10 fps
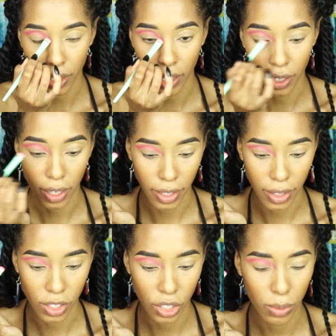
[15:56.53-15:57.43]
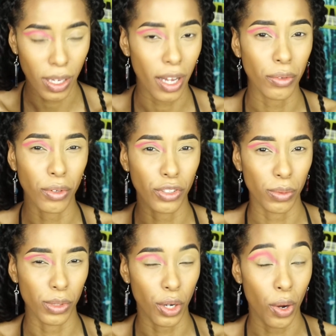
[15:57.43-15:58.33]
and I think she was, I don't know if she
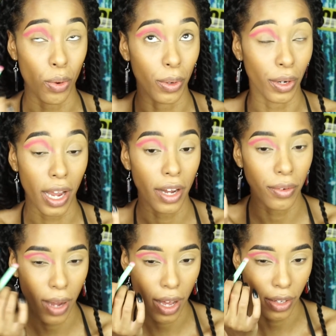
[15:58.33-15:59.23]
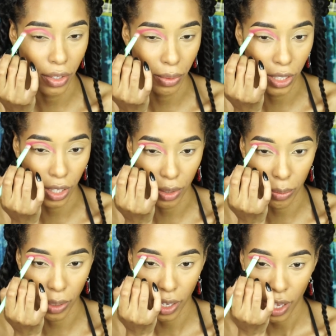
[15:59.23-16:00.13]
was a co worker, I don't know how they knew each other,
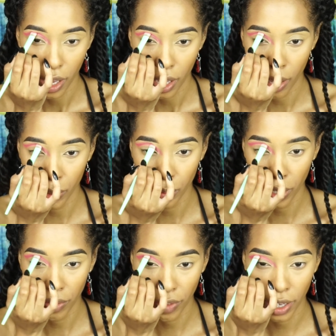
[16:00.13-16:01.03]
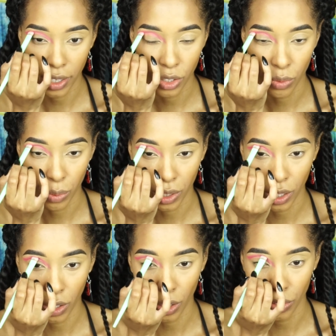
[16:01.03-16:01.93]
but it was one of Edna's really
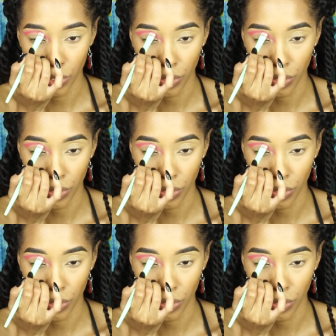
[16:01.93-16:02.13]
close